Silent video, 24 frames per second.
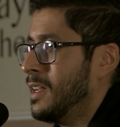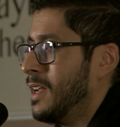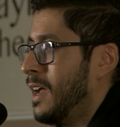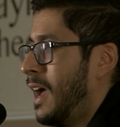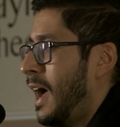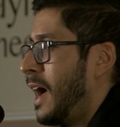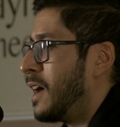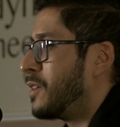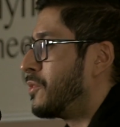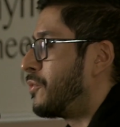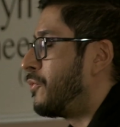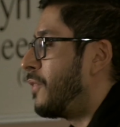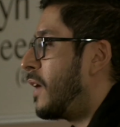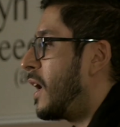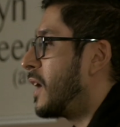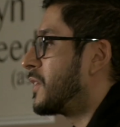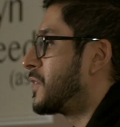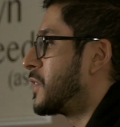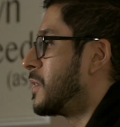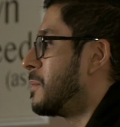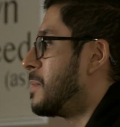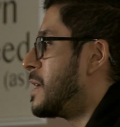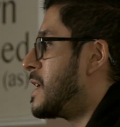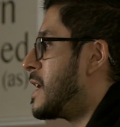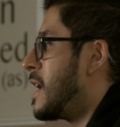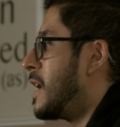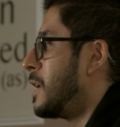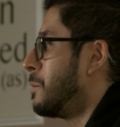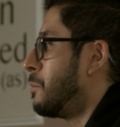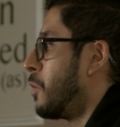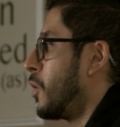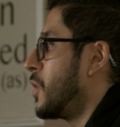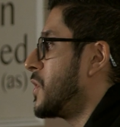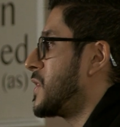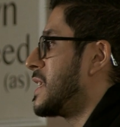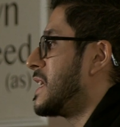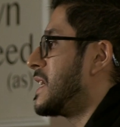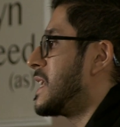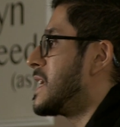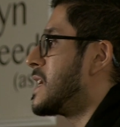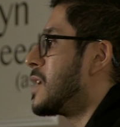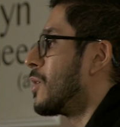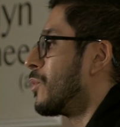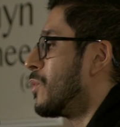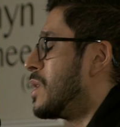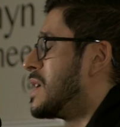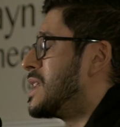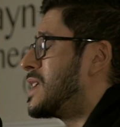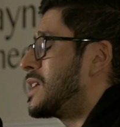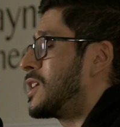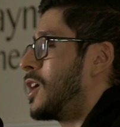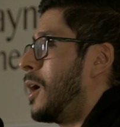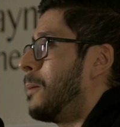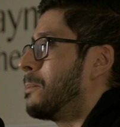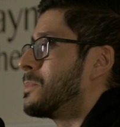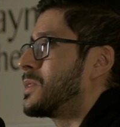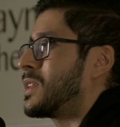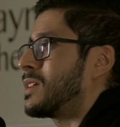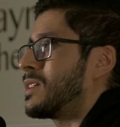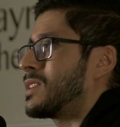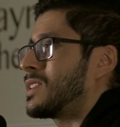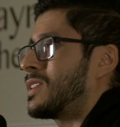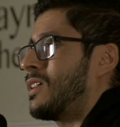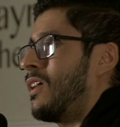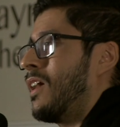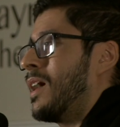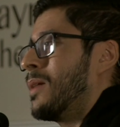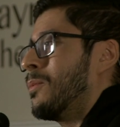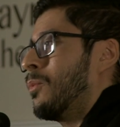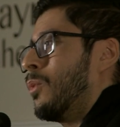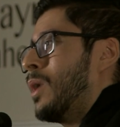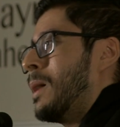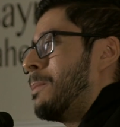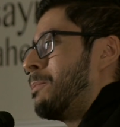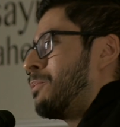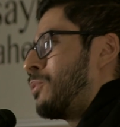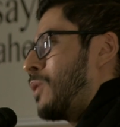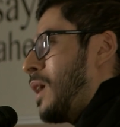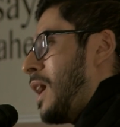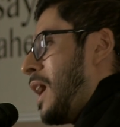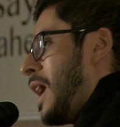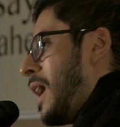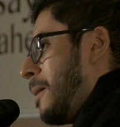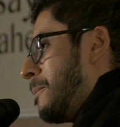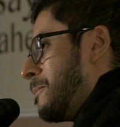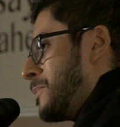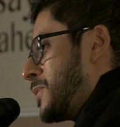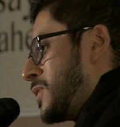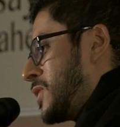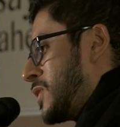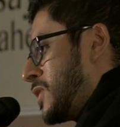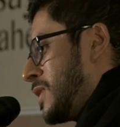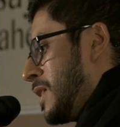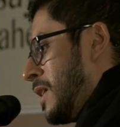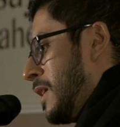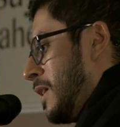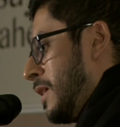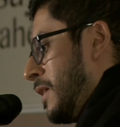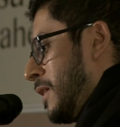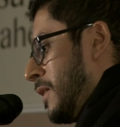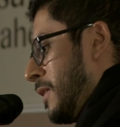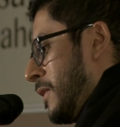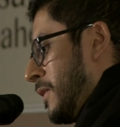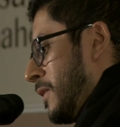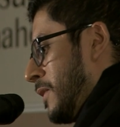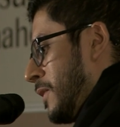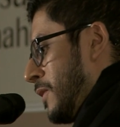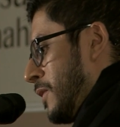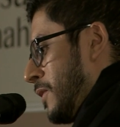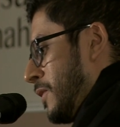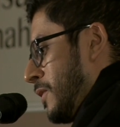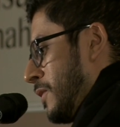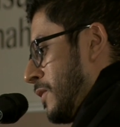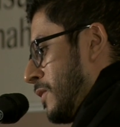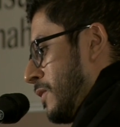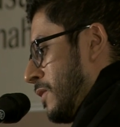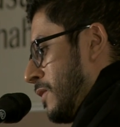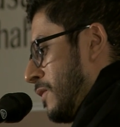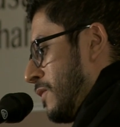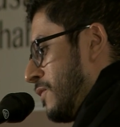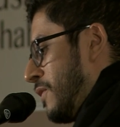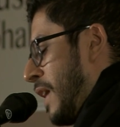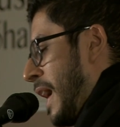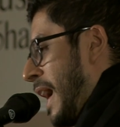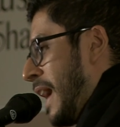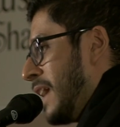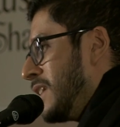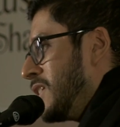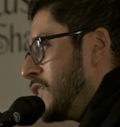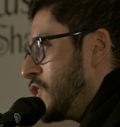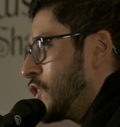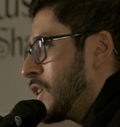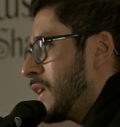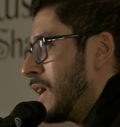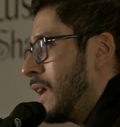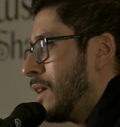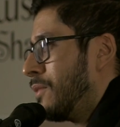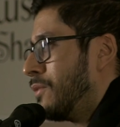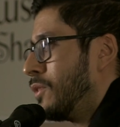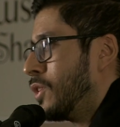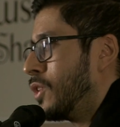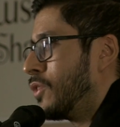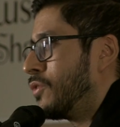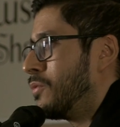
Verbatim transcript: And Fatimiyya and Muhsiniyya really comes at a time where perhaps the energy level of